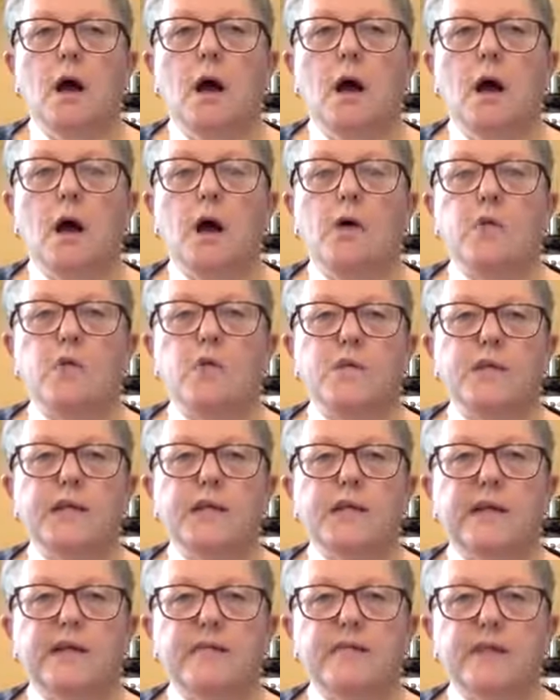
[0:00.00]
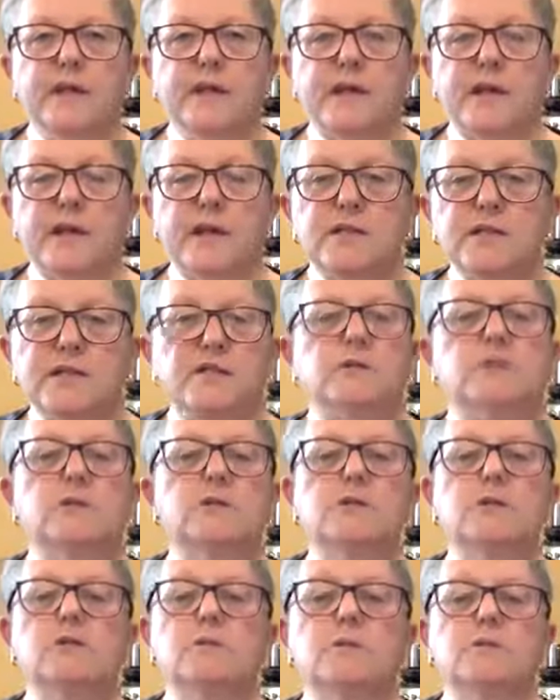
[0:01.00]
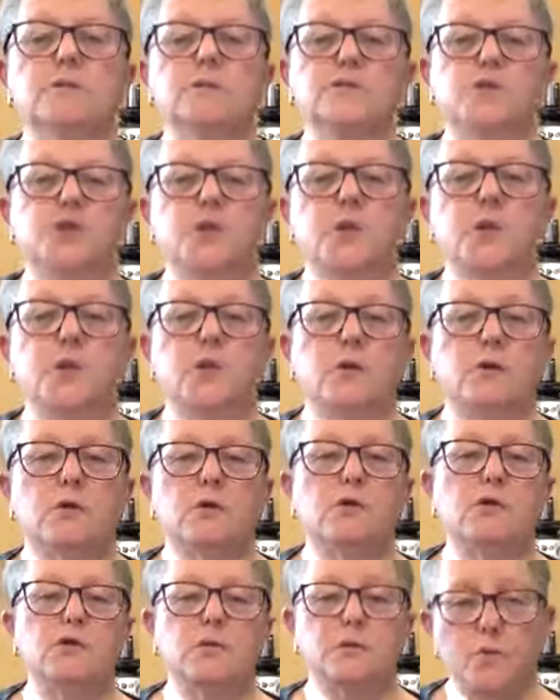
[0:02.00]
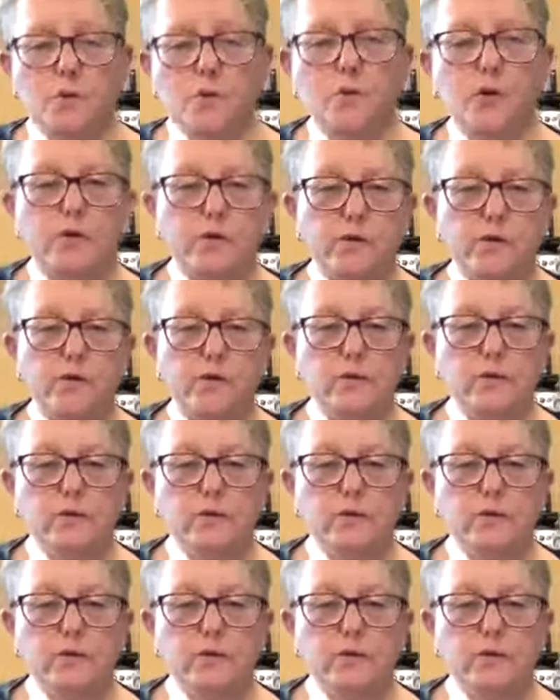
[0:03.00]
I would be leaving it until 2 o'clock tomorrow,